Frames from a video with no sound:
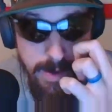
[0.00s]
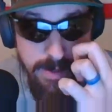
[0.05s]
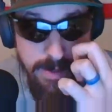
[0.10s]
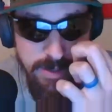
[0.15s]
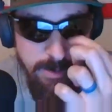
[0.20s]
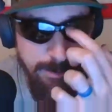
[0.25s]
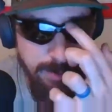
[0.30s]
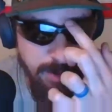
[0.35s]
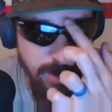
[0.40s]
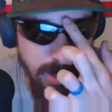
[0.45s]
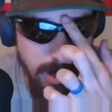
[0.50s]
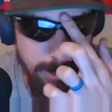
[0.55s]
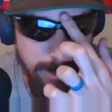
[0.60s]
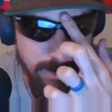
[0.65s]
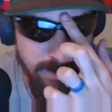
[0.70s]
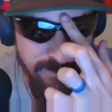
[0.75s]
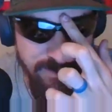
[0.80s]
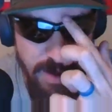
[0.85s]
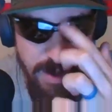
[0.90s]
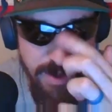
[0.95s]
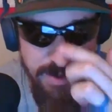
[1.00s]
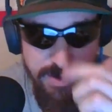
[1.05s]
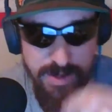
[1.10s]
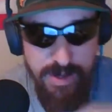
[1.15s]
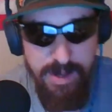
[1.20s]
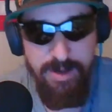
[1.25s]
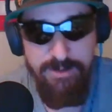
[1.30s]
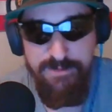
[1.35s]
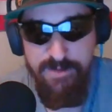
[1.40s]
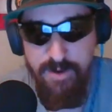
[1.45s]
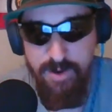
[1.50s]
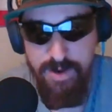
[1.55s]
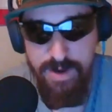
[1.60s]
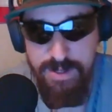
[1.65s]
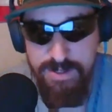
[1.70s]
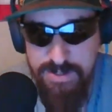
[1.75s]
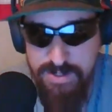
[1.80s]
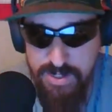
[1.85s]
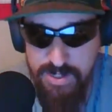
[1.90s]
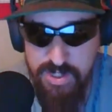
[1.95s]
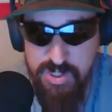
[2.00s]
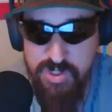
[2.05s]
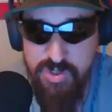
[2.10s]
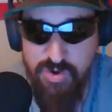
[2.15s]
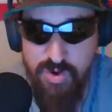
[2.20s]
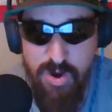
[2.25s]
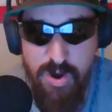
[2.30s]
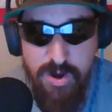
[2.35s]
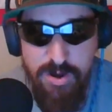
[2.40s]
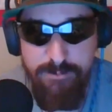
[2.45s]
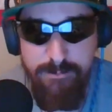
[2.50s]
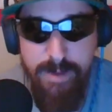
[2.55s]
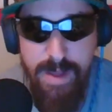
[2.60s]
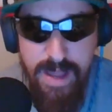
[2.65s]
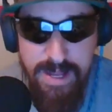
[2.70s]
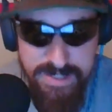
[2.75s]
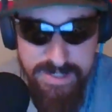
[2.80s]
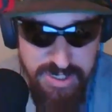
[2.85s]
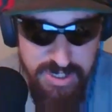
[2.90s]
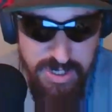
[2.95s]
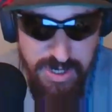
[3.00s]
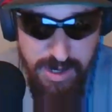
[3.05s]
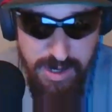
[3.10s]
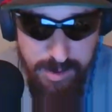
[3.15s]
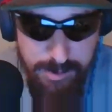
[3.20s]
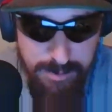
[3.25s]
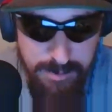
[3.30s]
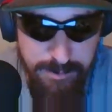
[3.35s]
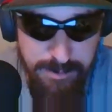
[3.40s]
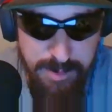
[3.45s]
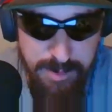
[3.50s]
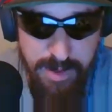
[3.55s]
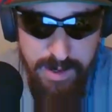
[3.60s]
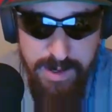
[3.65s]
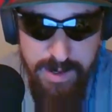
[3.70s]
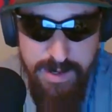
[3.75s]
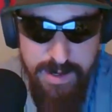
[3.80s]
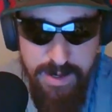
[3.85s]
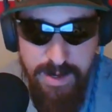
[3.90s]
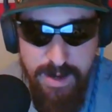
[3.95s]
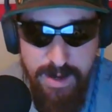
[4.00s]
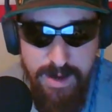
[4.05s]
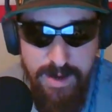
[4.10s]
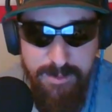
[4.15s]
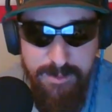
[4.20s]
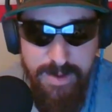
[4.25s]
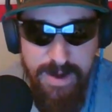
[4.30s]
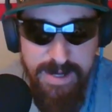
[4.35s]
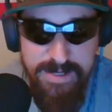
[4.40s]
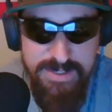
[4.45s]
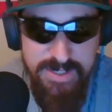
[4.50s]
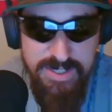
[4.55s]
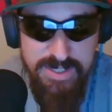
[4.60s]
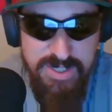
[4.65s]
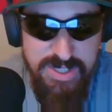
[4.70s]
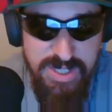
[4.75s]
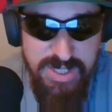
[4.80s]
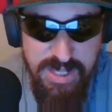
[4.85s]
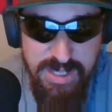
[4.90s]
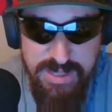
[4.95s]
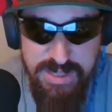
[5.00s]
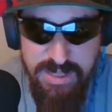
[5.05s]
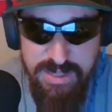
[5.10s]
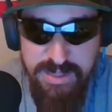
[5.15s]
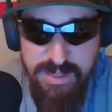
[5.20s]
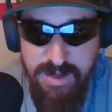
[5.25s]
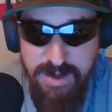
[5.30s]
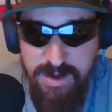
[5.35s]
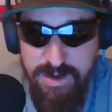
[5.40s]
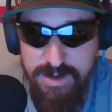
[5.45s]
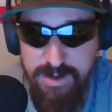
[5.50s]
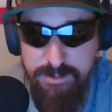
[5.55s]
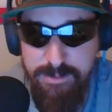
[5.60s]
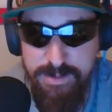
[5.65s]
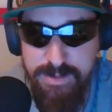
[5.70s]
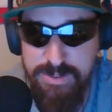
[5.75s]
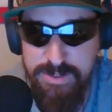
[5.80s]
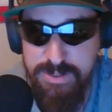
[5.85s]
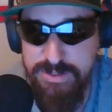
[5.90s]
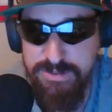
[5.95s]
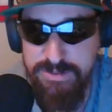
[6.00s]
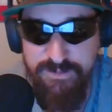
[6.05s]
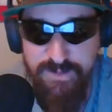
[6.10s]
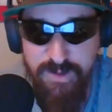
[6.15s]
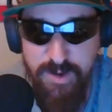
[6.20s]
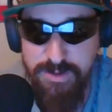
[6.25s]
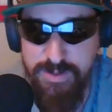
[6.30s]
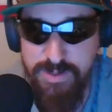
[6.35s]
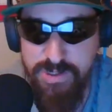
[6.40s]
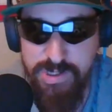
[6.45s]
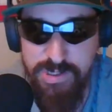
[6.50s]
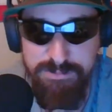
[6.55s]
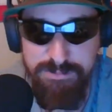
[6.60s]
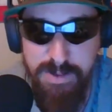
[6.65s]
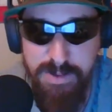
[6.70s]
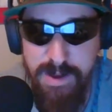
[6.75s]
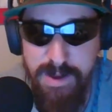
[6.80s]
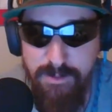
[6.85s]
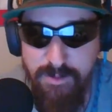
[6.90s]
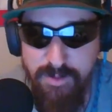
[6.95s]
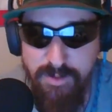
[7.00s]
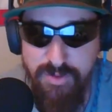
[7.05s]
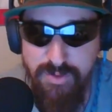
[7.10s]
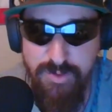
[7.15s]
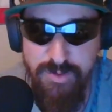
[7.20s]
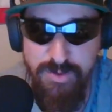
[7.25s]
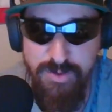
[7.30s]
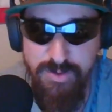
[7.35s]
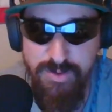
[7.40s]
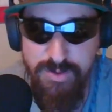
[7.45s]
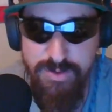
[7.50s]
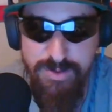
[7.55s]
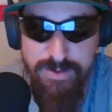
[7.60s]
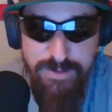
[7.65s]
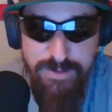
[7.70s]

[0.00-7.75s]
you put up a valiant effort. It's a strong matchup, but I just think that the Honey Bunches of Oats just power through.